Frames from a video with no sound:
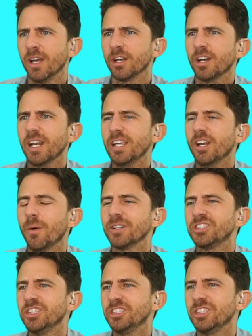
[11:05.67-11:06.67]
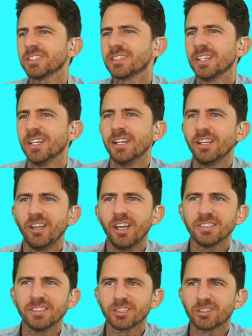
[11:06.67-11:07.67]
Good. You know what? She just
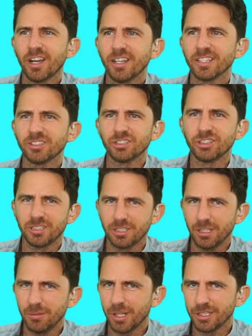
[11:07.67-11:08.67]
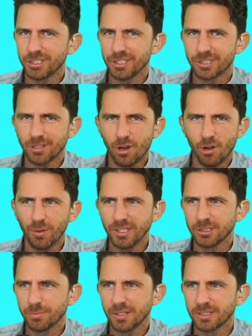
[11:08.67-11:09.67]
isn't this great? Doesn't she seem like she's always been